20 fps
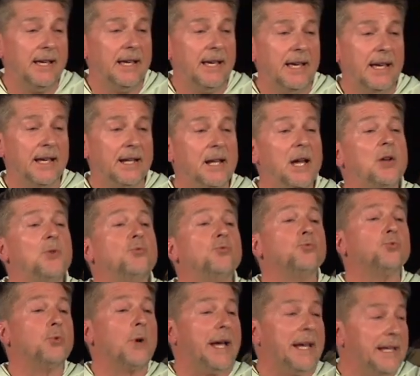And I
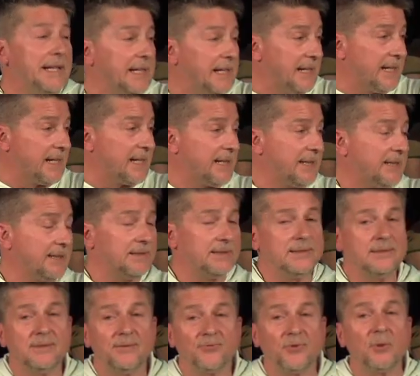read it
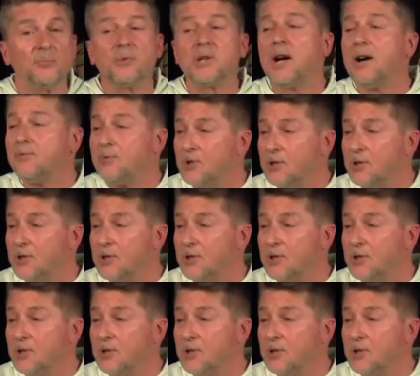from cover to